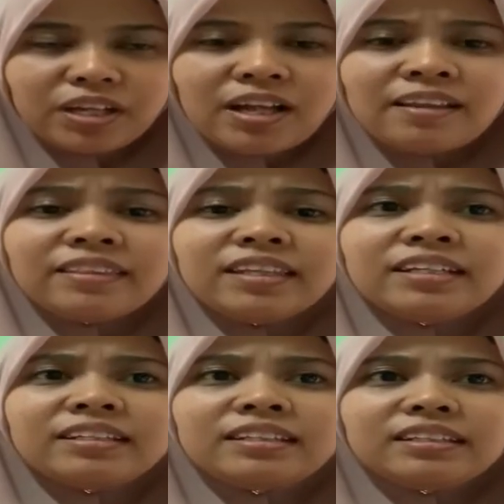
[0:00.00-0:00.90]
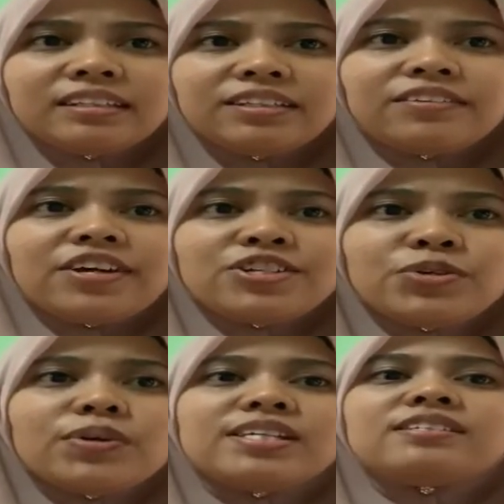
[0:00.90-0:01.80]
The third
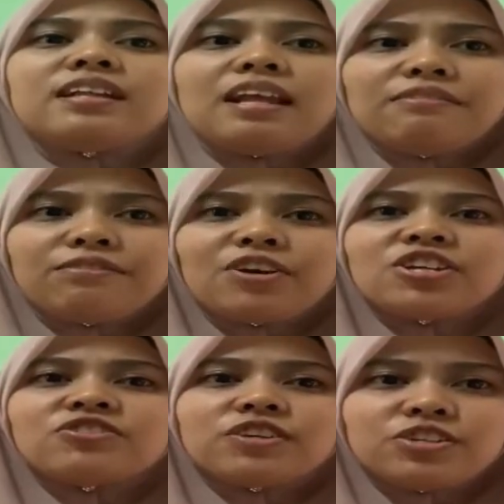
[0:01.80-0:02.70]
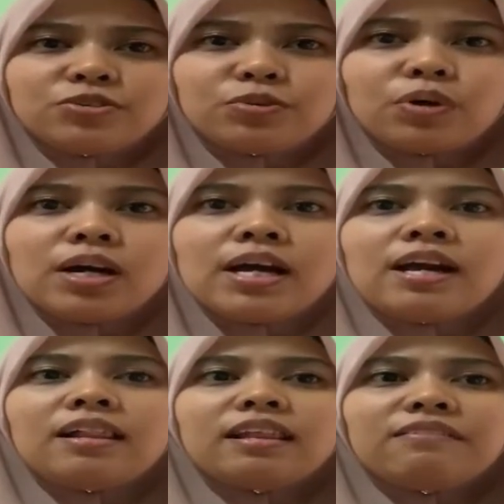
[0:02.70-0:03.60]
ratio is leverage ratio.
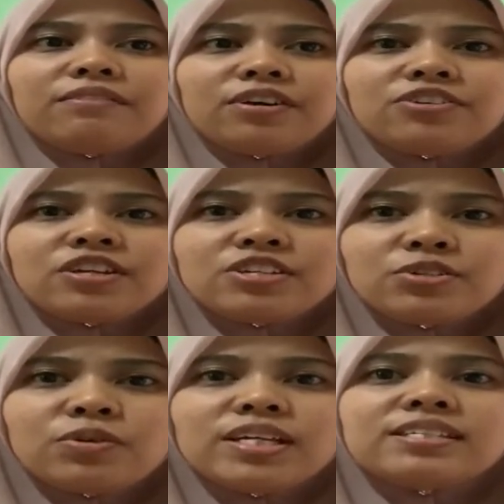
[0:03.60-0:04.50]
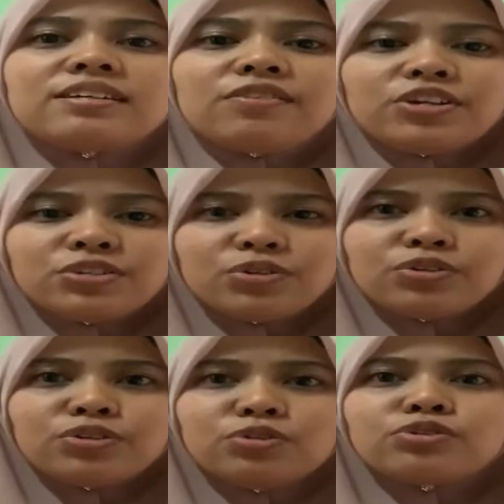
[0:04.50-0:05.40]
Leverage ratio is the ratio
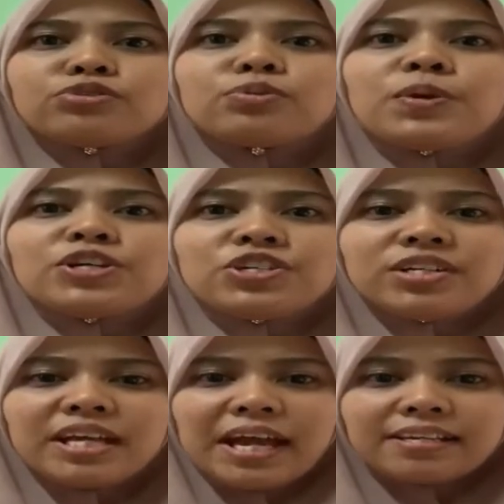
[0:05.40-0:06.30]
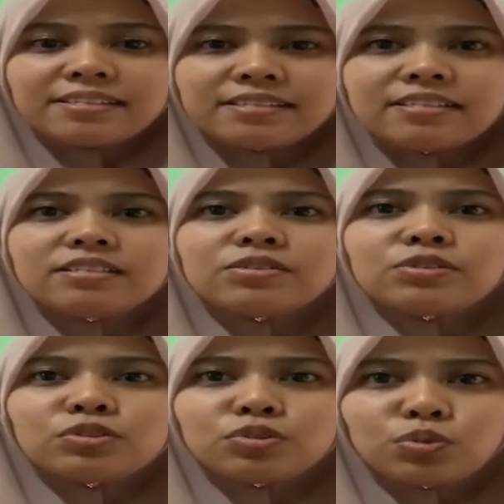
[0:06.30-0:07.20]
used to measure the extent
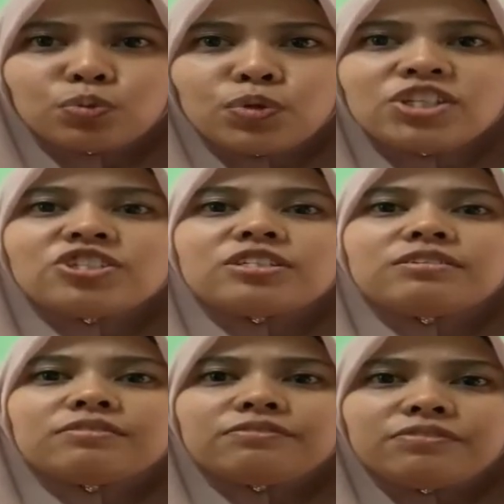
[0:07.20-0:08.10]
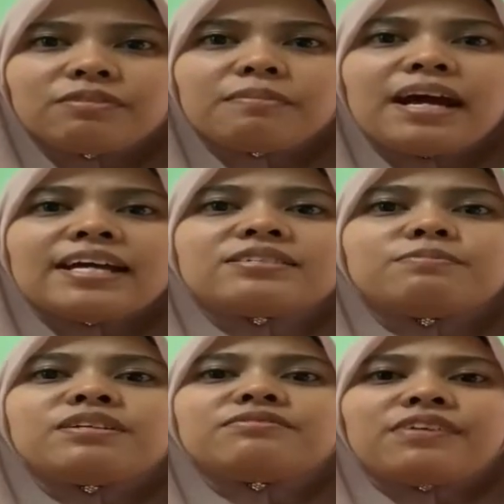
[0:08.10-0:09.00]
to which the firm has
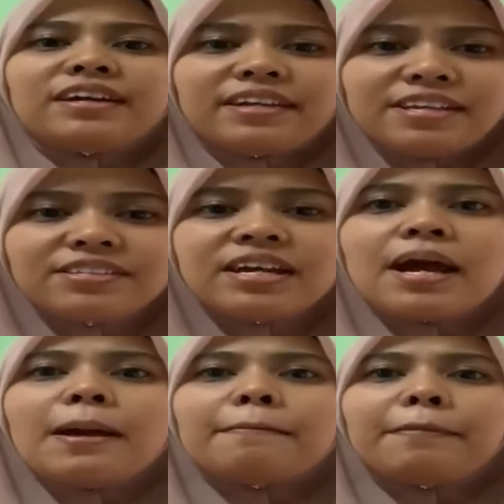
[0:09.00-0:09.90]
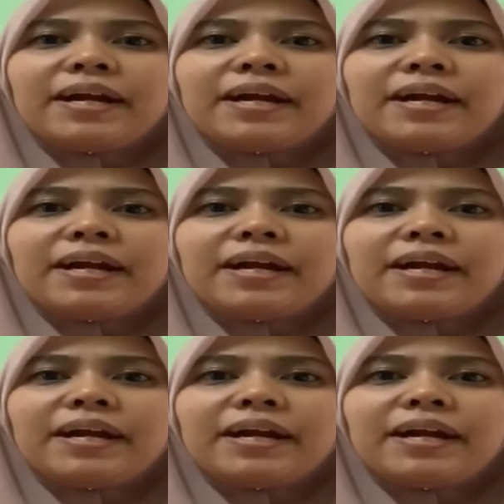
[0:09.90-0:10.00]
been financed by